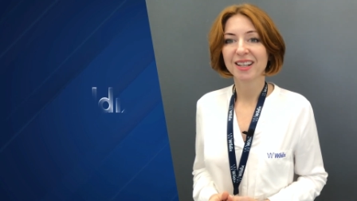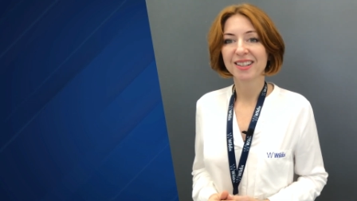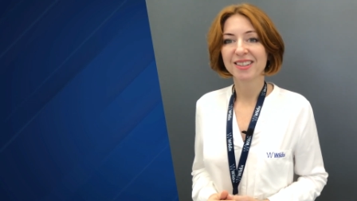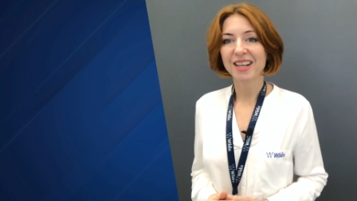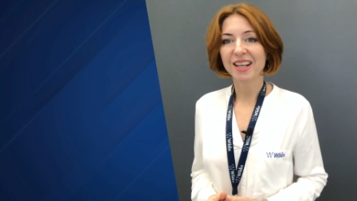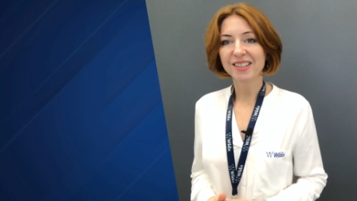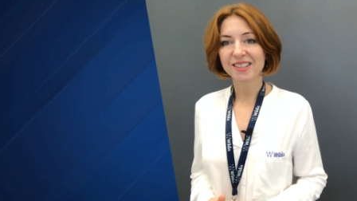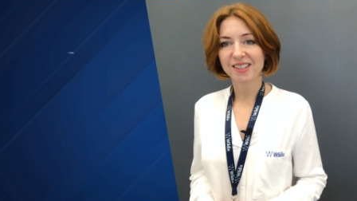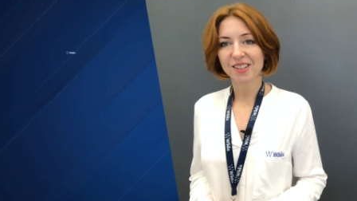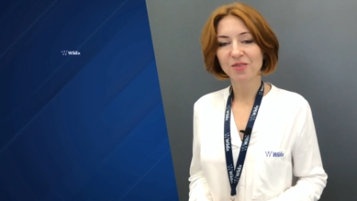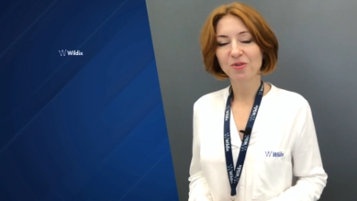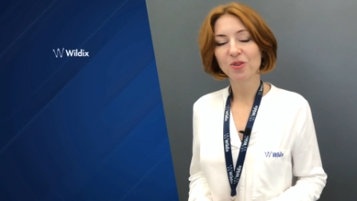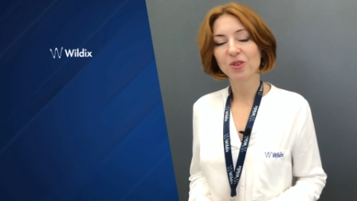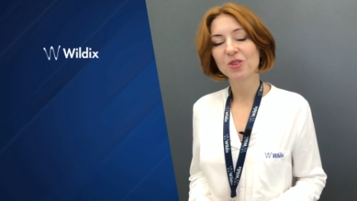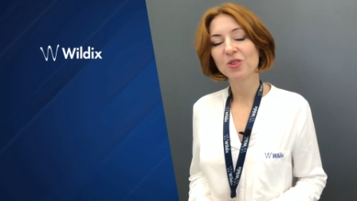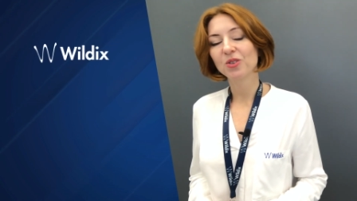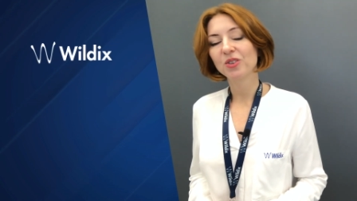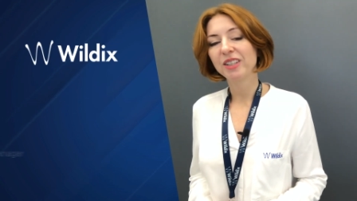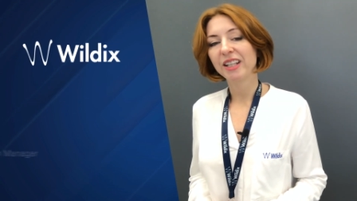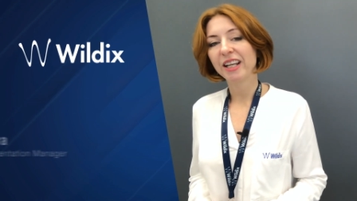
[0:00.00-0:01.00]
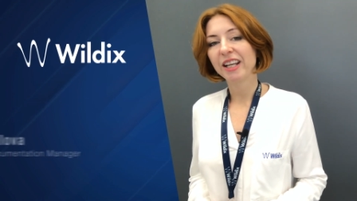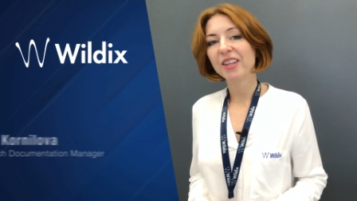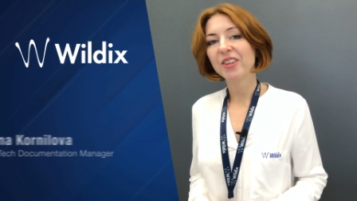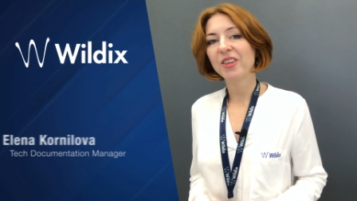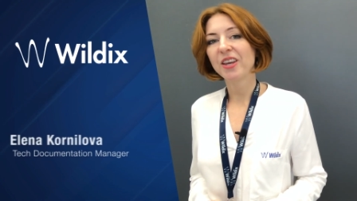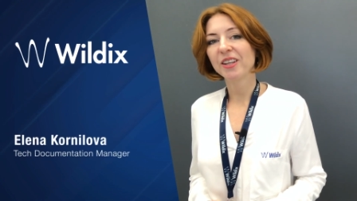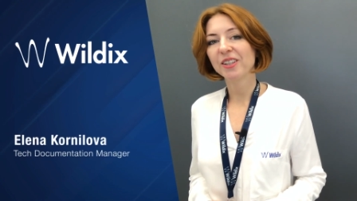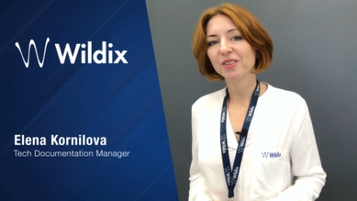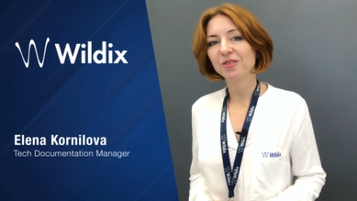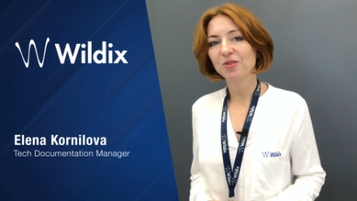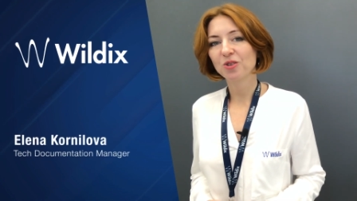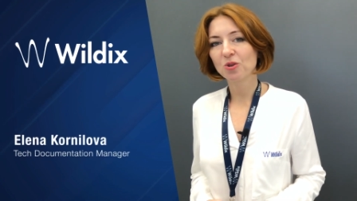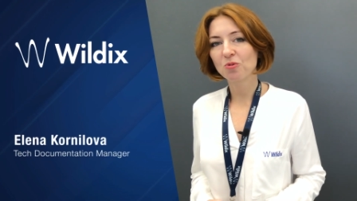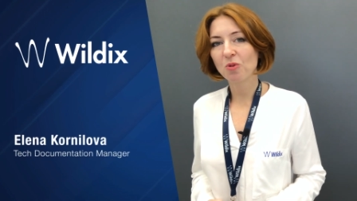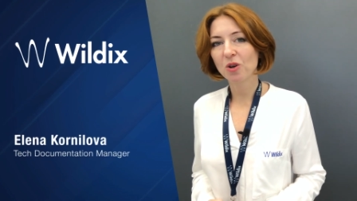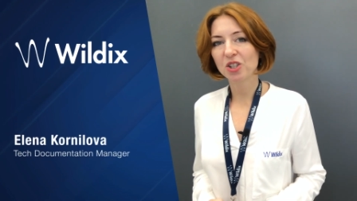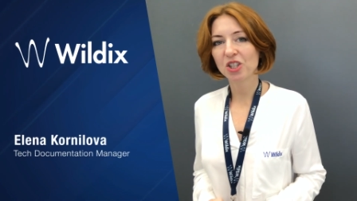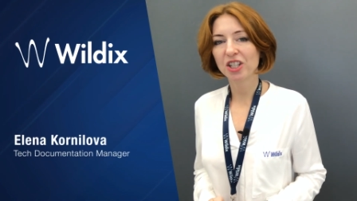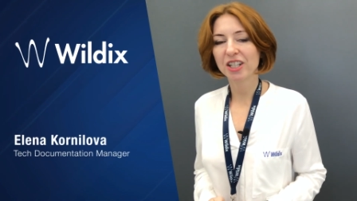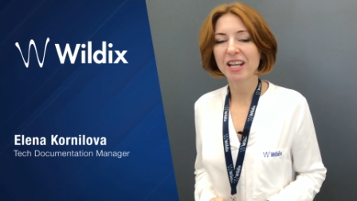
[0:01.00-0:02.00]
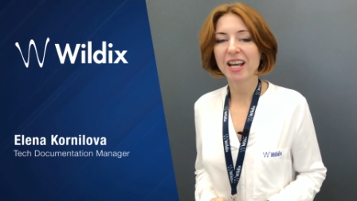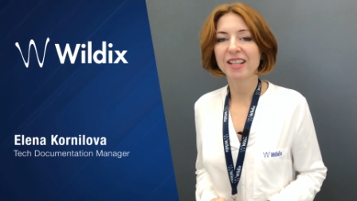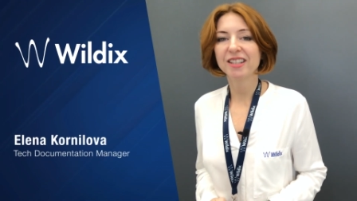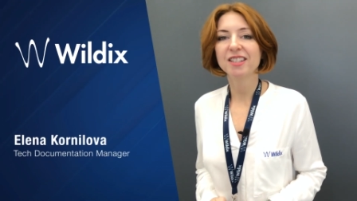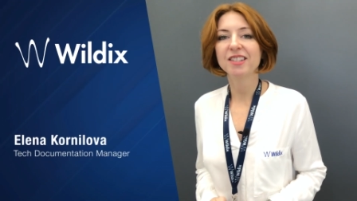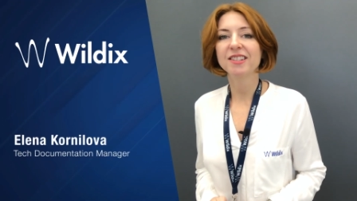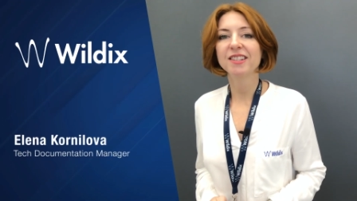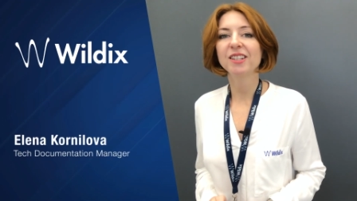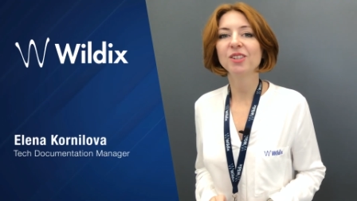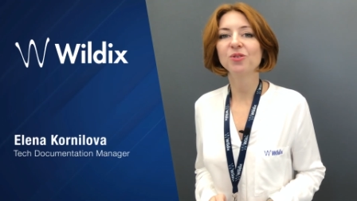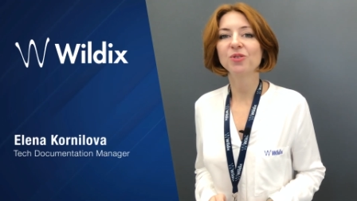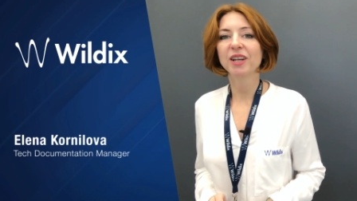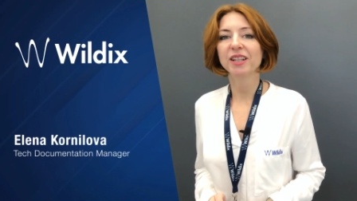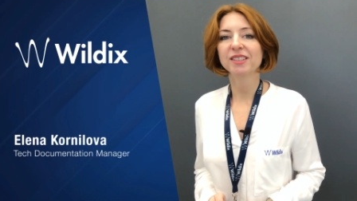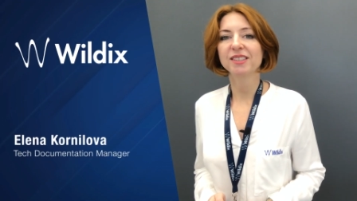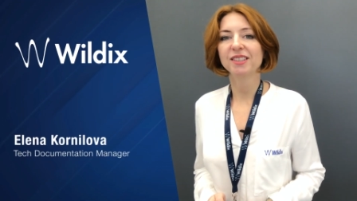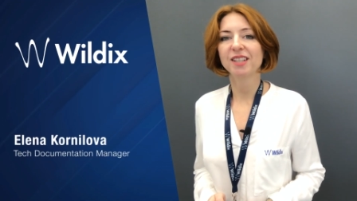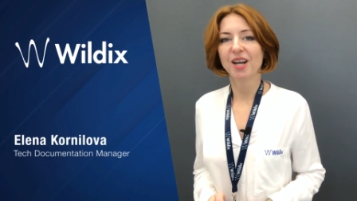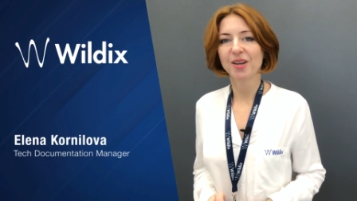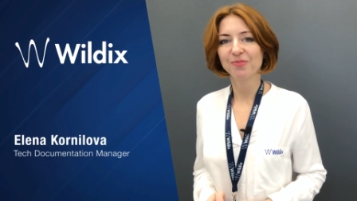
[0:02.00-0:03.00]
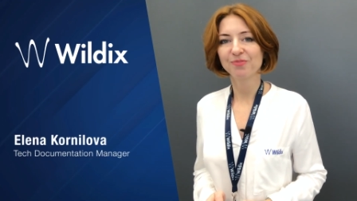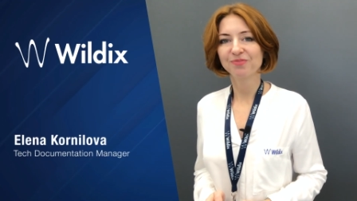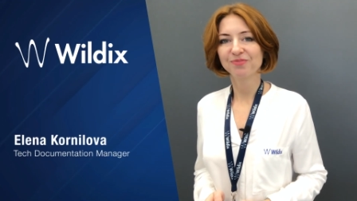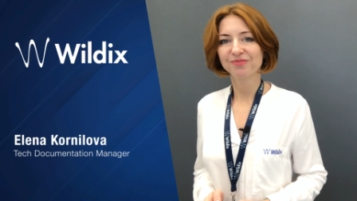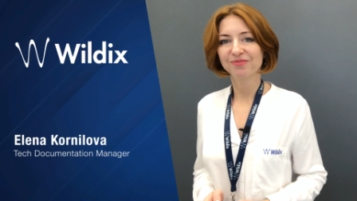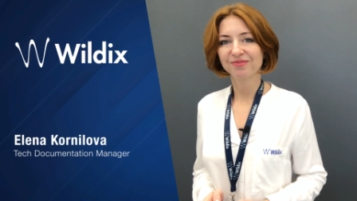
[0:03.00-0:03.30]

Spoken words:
That's it for today. Thank you for watching and see you next time.